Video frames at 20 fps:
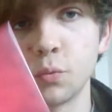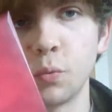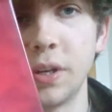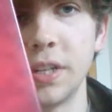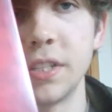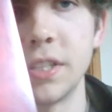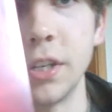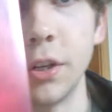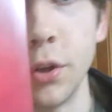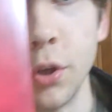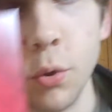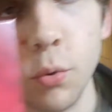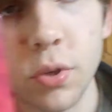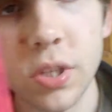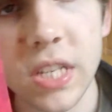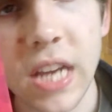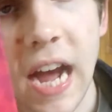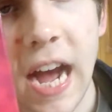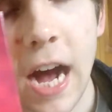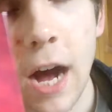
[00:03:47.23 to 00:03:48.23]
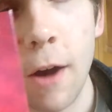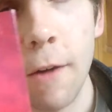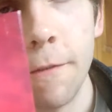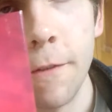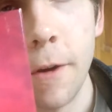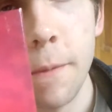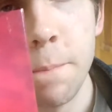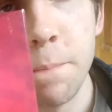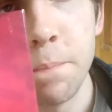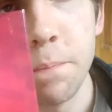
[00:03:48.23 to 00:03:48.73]
was their newest
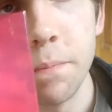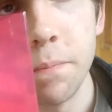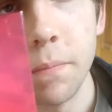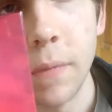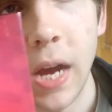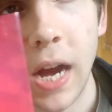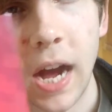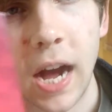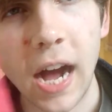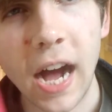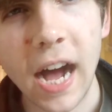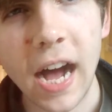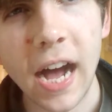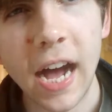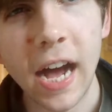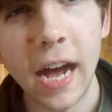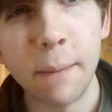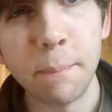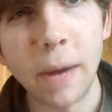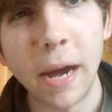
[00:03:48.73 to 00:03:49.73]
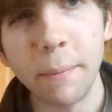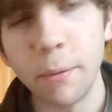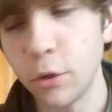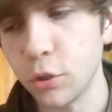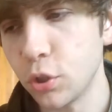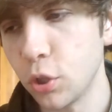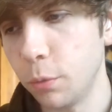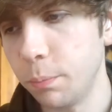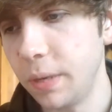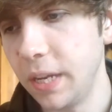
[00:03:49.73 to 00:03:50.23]
album. My
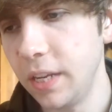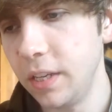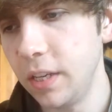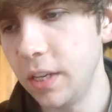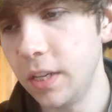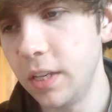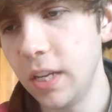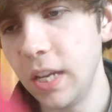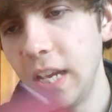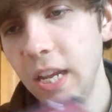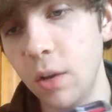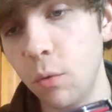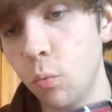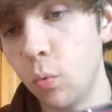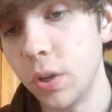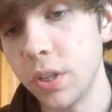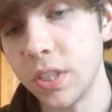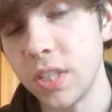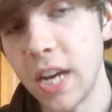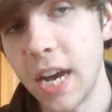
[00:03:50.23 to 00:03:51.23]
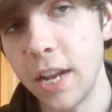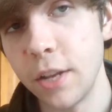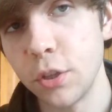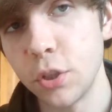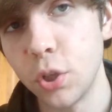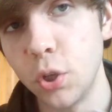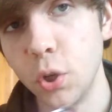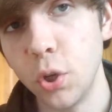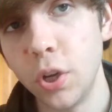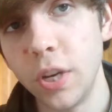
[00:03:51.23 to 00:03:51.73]
personal opinion, it was not as
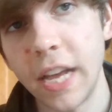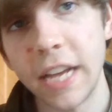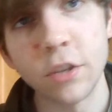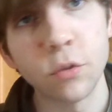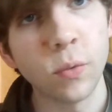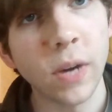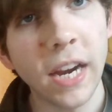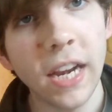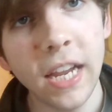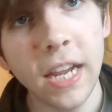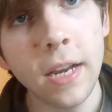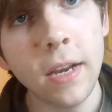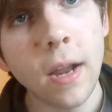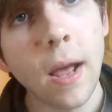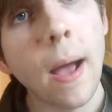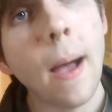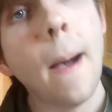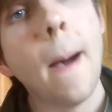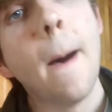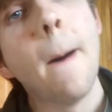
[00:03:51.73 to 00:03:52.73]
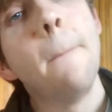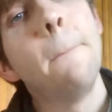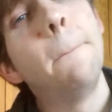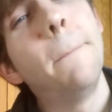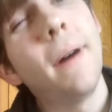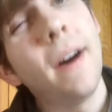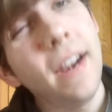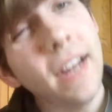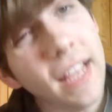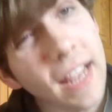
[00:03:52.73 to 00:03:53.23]
good as Radiant,
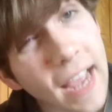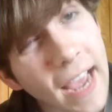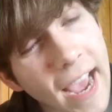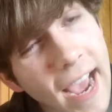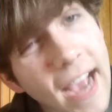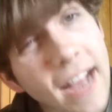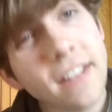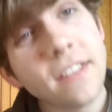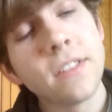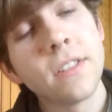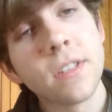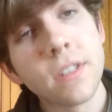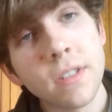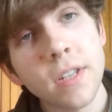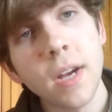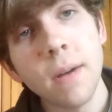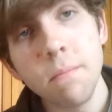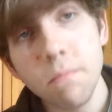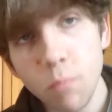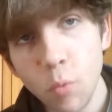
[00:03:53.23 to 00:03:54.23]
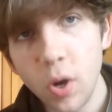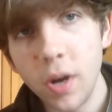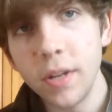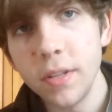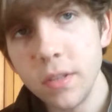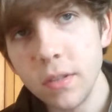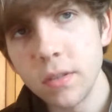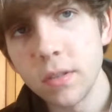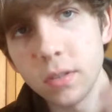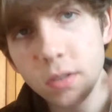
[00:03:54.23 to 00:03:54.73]
but it had some
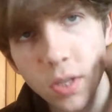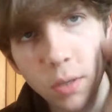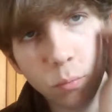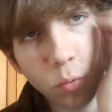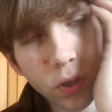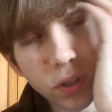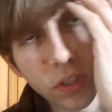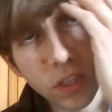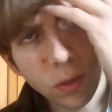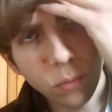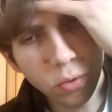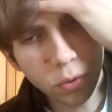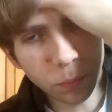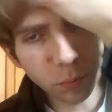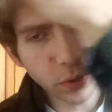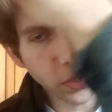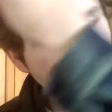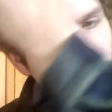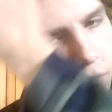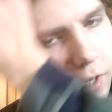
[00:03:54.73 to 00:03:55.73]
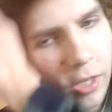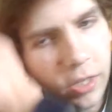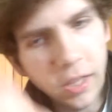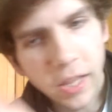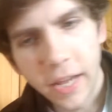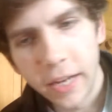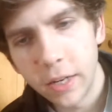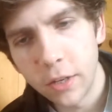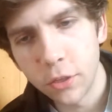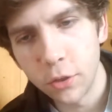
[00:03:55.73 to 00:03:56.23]
ones that were pretty good.
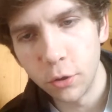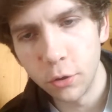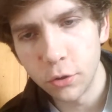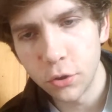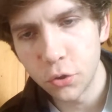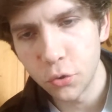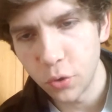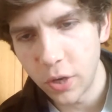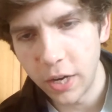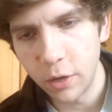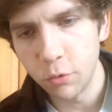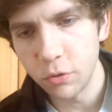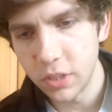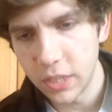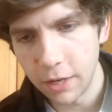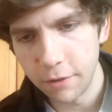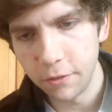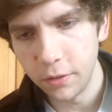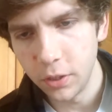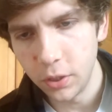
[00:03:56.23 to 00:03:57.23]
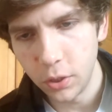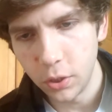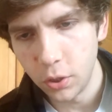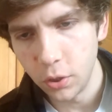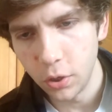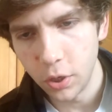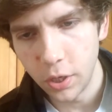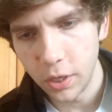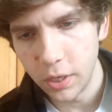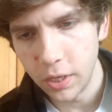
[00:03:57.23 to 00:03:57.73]
Like Third Strike was definitely
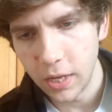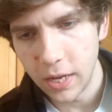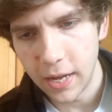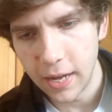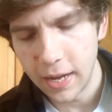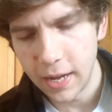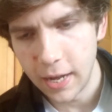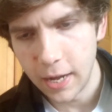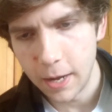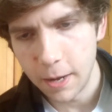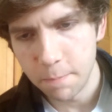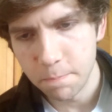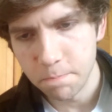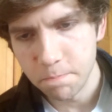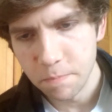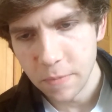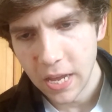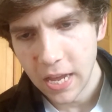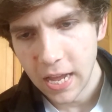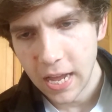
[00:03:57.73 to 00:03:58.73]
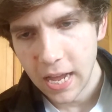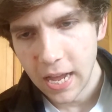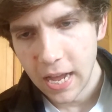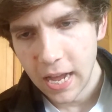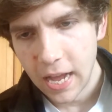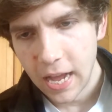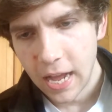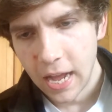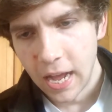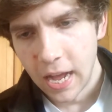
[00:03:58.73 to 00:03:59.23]
good. I
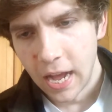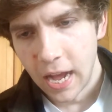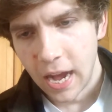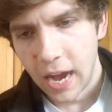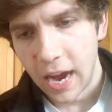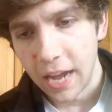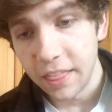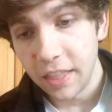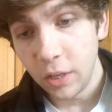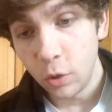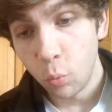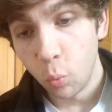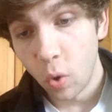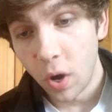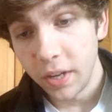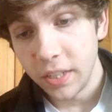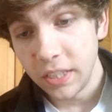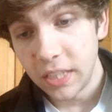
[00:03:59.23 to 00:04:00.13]
think One